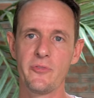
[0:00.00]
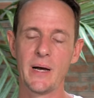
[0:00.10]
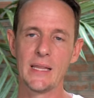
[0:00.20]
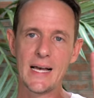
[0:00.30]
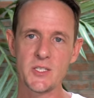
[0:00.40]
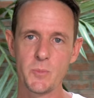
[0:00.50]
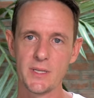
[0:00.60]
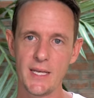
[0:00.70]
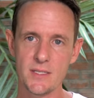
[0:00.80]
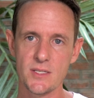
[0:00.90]
My last book,
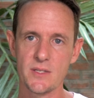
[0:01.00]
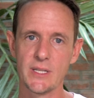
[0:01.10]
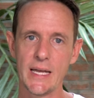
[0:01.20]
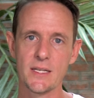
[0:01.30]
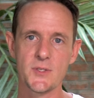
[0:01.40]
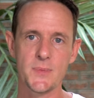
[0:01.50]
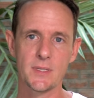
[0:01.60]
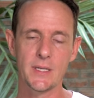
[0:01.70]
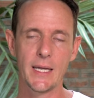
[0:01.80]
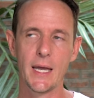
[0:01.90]
The Essence of Lightness, was
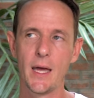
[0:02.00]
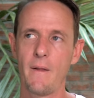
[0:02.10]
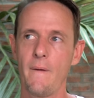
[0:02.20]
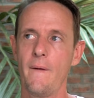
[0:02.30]
looking at